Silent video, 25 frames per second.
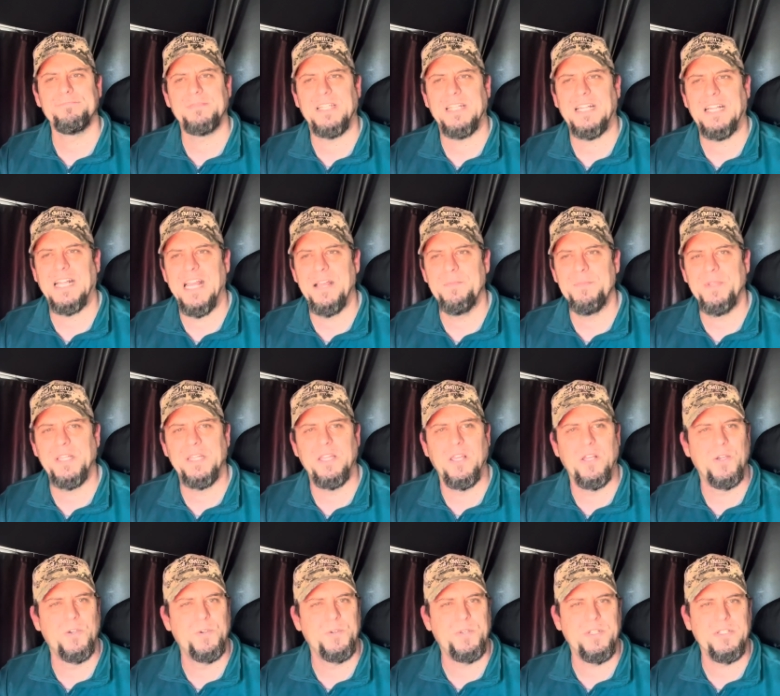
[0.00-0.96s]
and I got me a
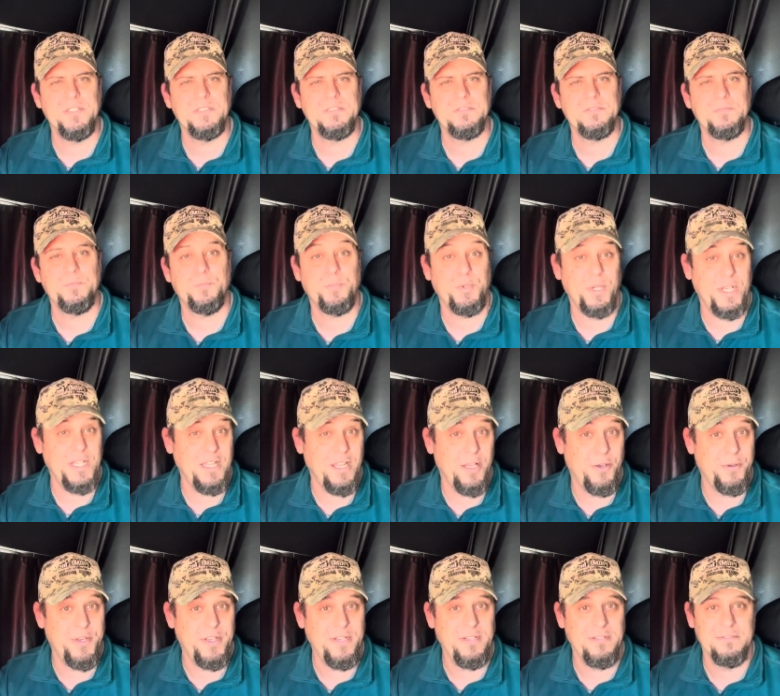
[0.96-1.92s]
load,
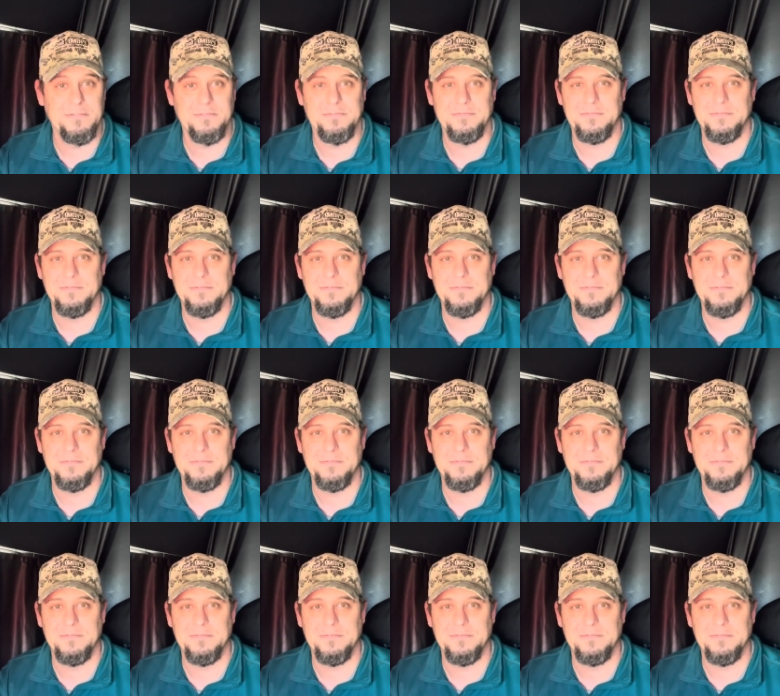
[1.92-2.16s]
preloaded,